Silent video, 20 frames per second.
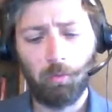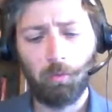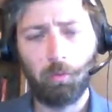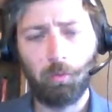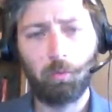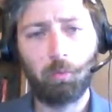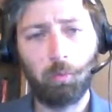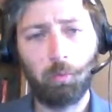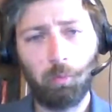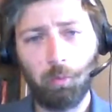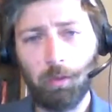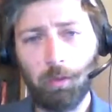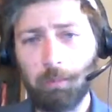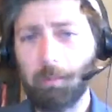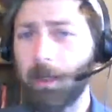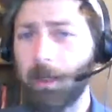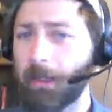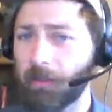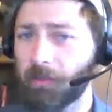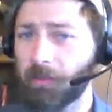We
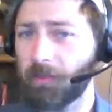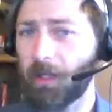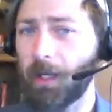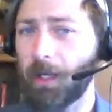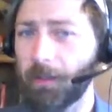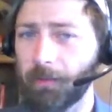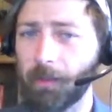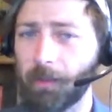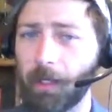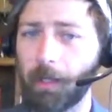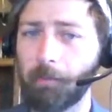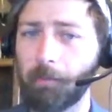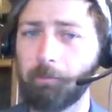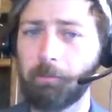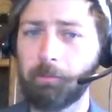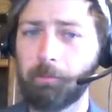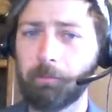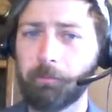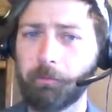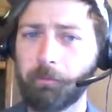might assign them
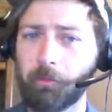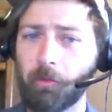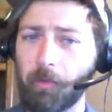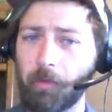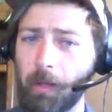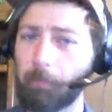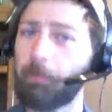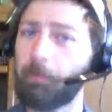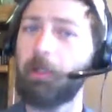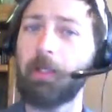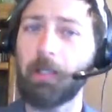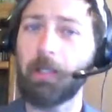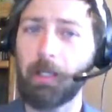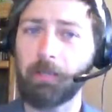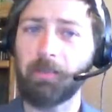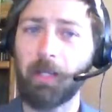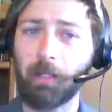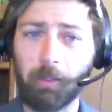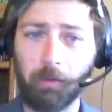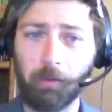to that
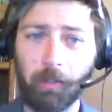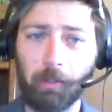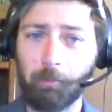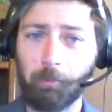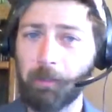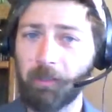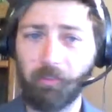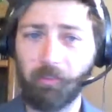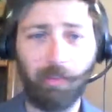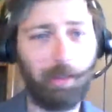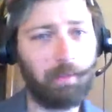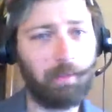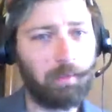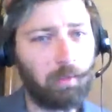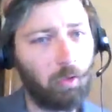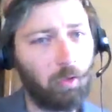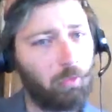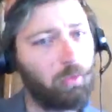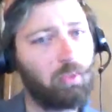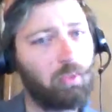pre-contact period because they
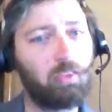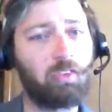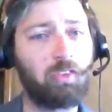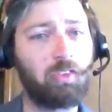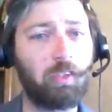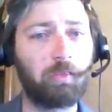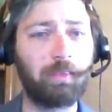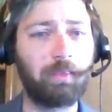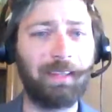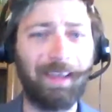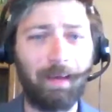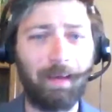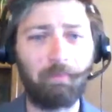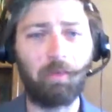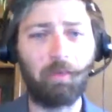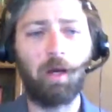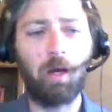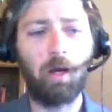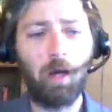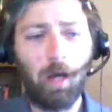don't necessarily
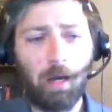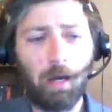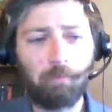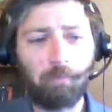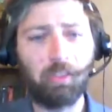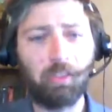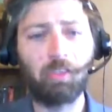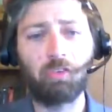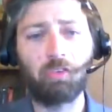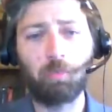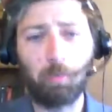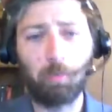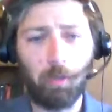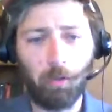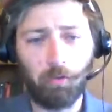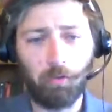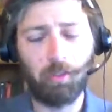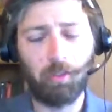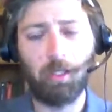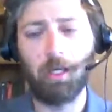have obvious
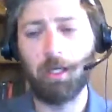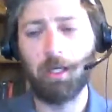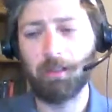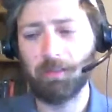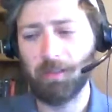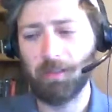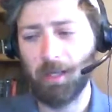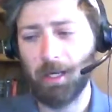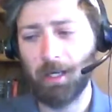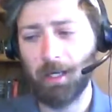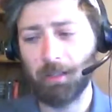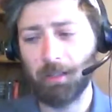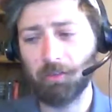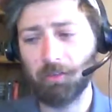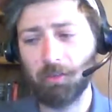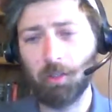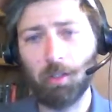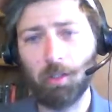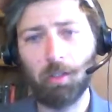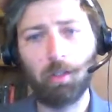
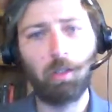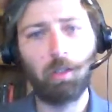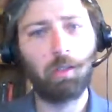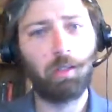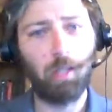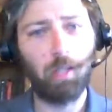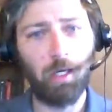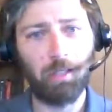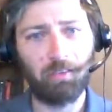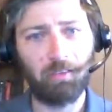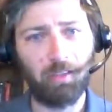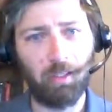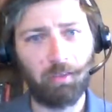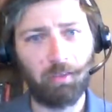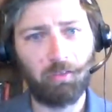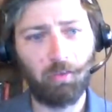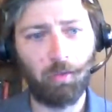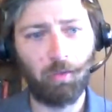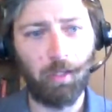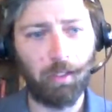post-contact
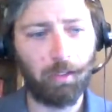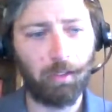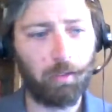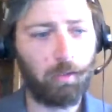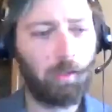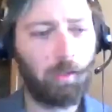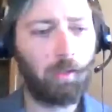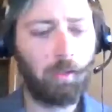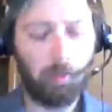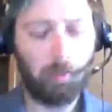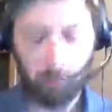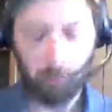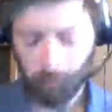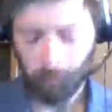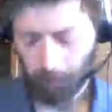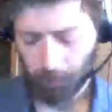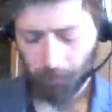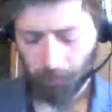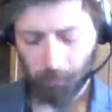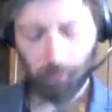contents. Like,
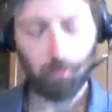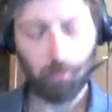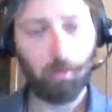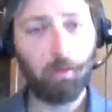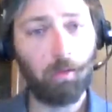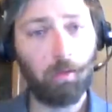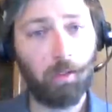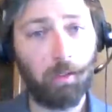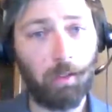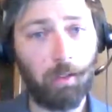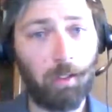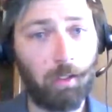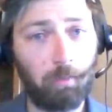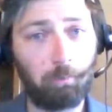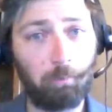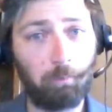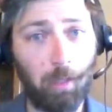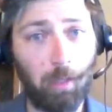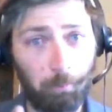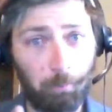and
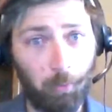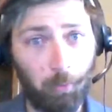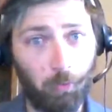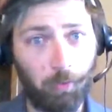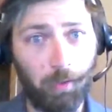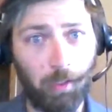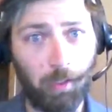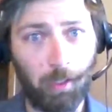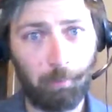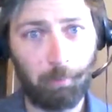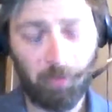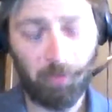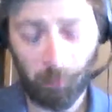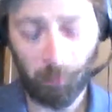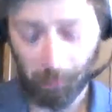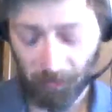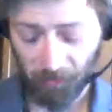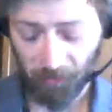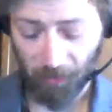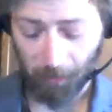I'm pulling up
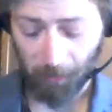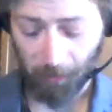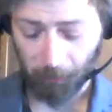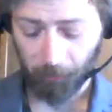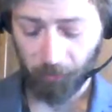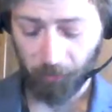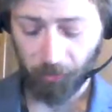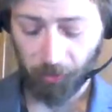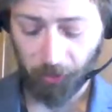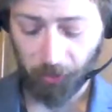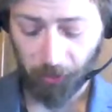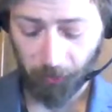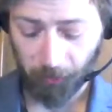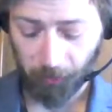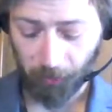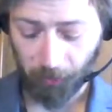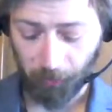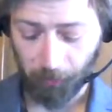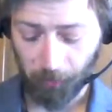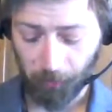some examples to
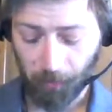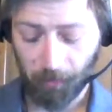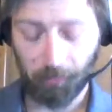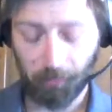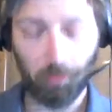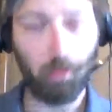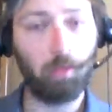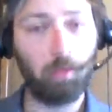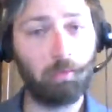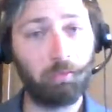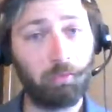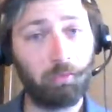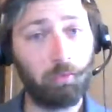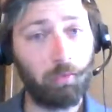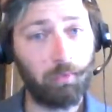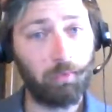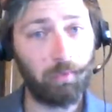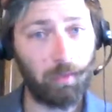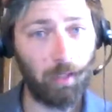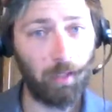show you
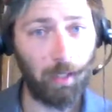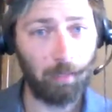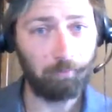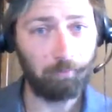of the